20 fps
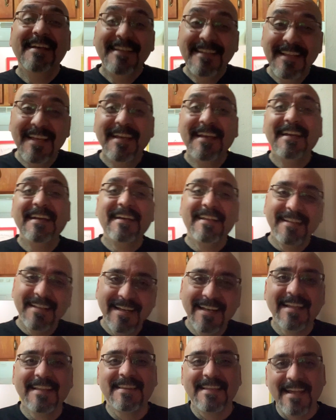Yeah, they
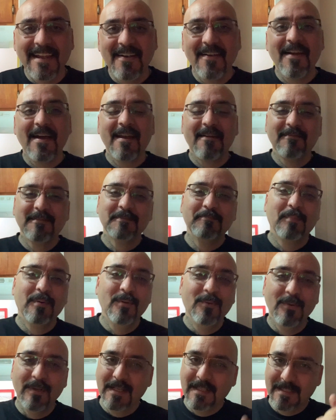let the air out of his
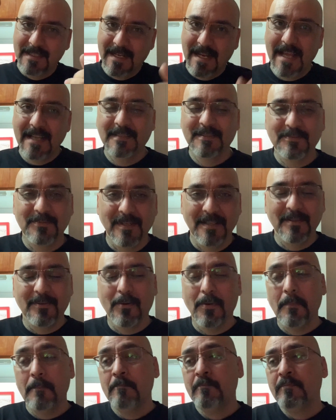balloon in a nice way, though.